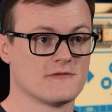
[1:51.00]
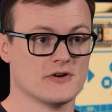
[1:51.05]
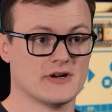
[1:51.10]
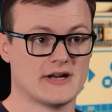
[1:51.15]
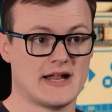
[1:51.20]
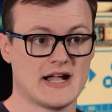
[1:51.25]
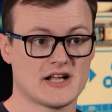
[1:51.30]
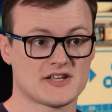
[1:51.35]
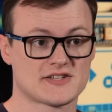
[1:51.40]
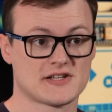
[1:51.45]
For
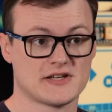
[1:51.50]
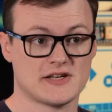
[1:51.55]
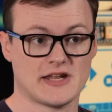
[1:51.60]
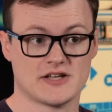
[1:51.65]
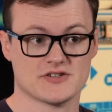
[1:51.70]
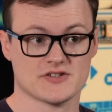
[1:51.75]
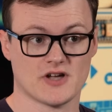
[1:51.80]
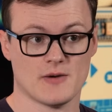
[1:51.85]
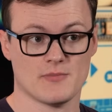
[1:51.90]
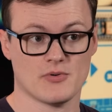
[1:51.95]
an excellent
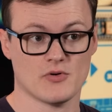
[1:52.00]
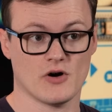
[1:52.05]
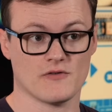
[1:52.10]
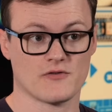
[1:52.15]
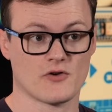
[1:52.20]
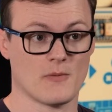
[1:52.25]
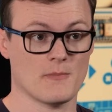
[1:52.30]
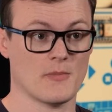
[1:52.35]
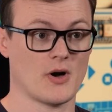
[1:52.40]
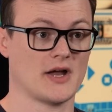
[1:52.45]
example
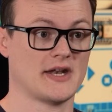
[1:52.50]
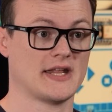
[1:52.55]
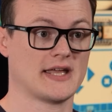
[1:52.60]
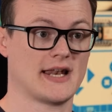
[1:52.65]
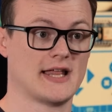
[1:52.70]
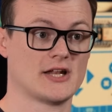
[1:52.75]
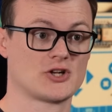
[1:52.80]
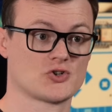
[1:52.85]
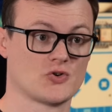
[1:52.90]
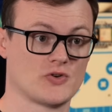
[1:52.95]
of
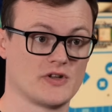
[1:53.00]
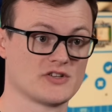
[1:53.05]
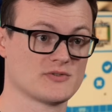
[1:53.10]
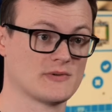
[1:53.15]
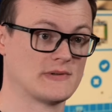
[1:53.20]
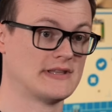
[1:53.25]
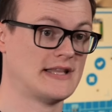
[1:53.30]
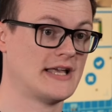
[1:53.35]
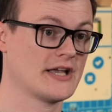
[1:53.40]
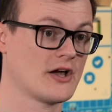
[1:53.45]
combining
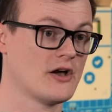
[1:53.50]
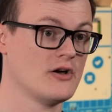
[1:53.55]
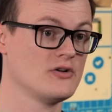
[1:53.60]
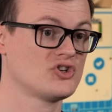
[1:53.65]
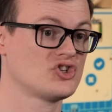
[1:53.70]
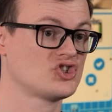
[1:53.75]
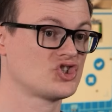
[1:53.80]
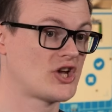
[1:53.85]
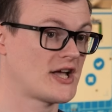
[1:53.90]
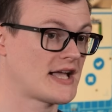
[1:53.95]
electronics with
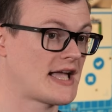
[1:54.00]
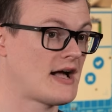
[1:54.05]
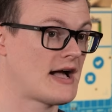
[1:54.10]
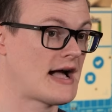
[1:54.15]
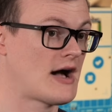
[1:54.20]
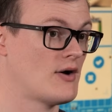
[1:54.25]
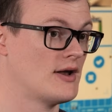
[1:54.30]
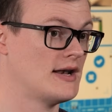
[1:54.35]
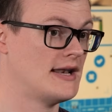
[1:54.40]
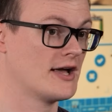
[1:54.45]
LEGO, check
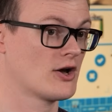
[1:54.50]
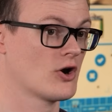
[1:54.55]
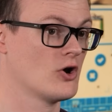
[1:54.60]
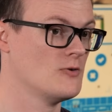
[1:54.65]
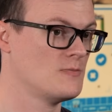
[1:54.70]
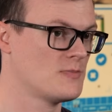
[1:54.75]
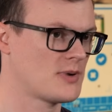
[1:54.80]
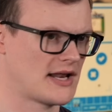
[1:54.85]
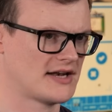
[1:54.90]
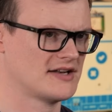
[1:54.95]
out our
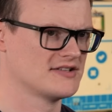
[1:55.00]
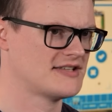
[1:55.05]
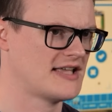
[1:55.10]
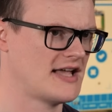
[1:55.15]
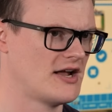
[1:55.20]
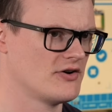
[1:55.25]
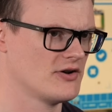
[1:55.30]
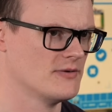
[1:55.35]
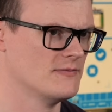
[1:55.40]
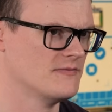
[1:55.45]
LEGO
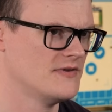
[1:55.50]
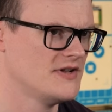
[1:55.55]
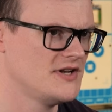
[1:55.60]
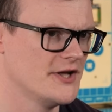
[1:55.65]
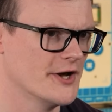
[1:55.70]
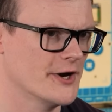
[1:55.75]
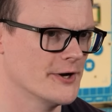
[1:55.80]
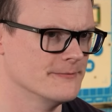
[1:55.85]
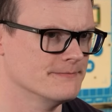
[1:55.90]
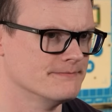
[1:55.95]
Planetarium
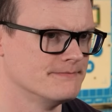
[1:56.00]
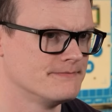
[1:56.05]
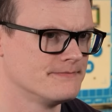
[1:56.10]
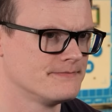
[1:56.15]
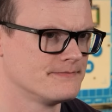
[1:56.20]
video.